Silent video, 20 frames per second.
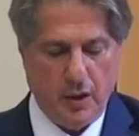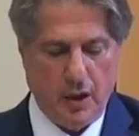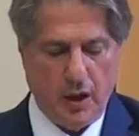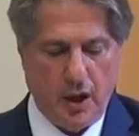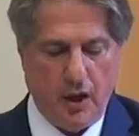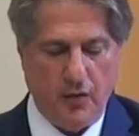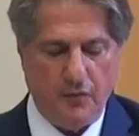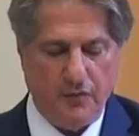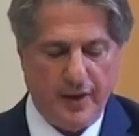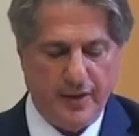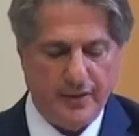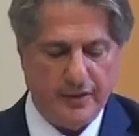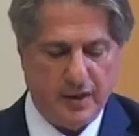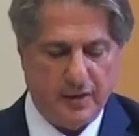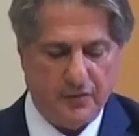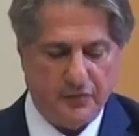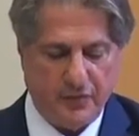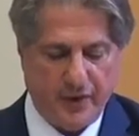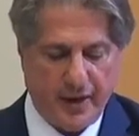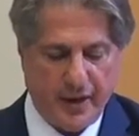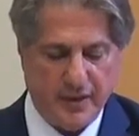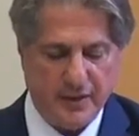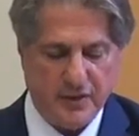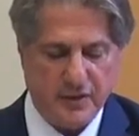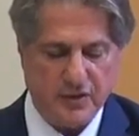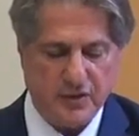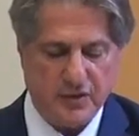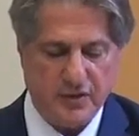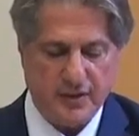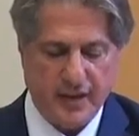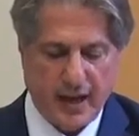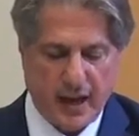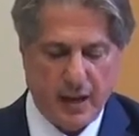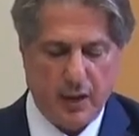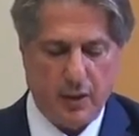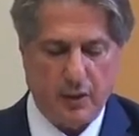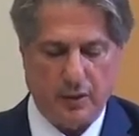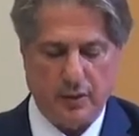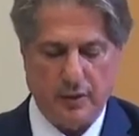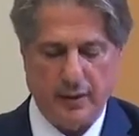of interfaith
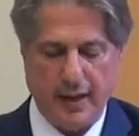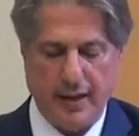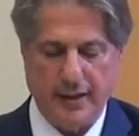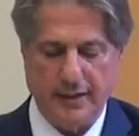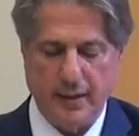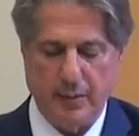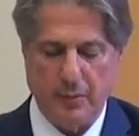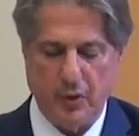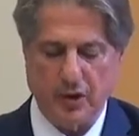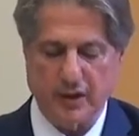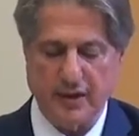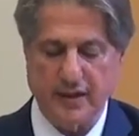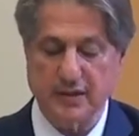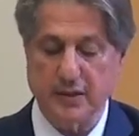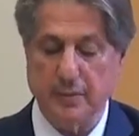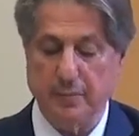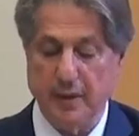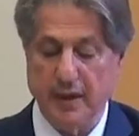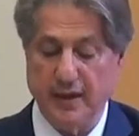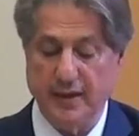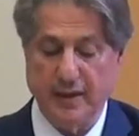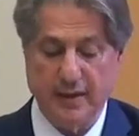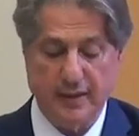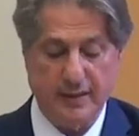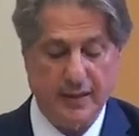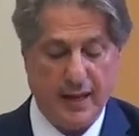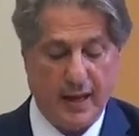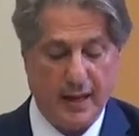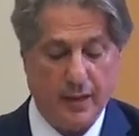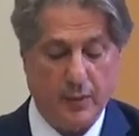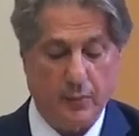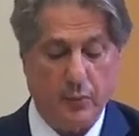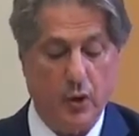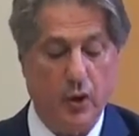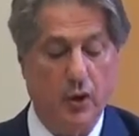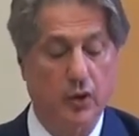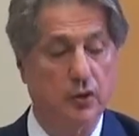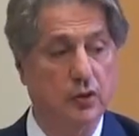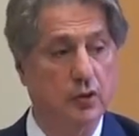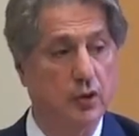dialogue and democracy building in the Arab
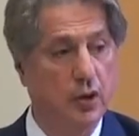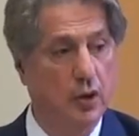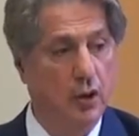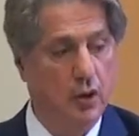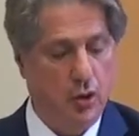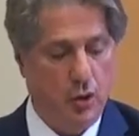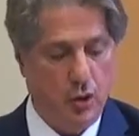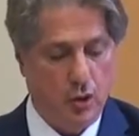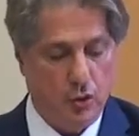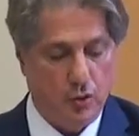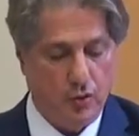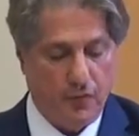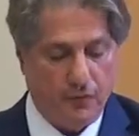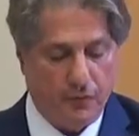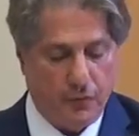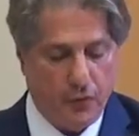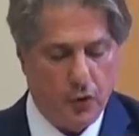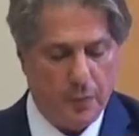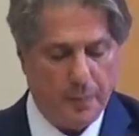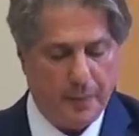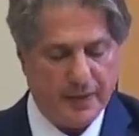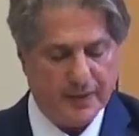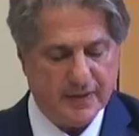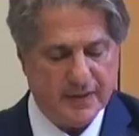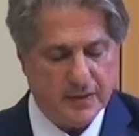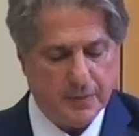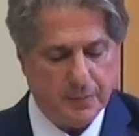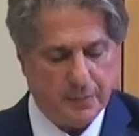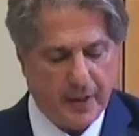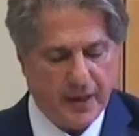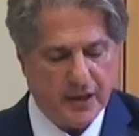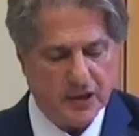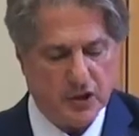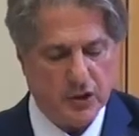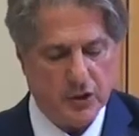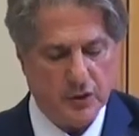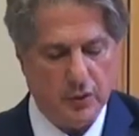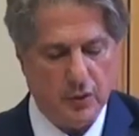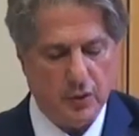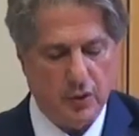world, the full
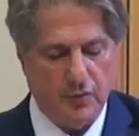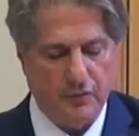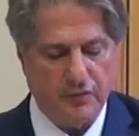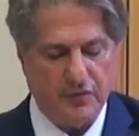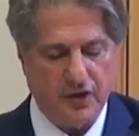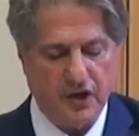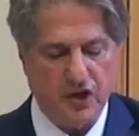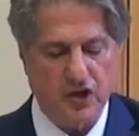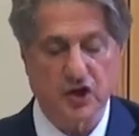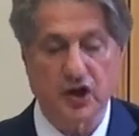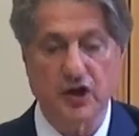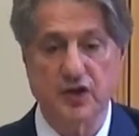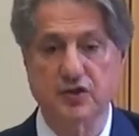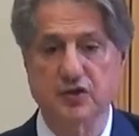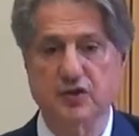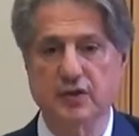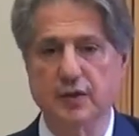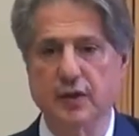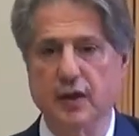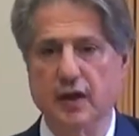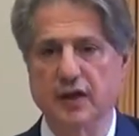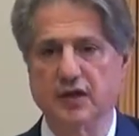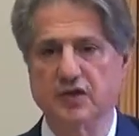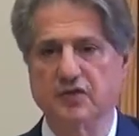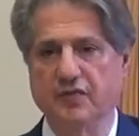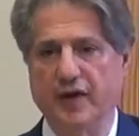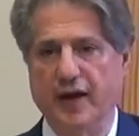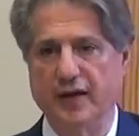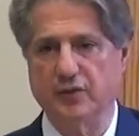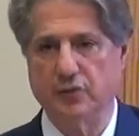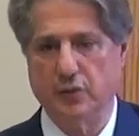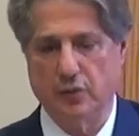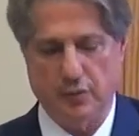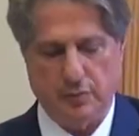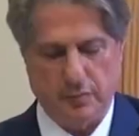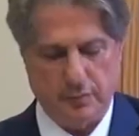participation of Christians is vital.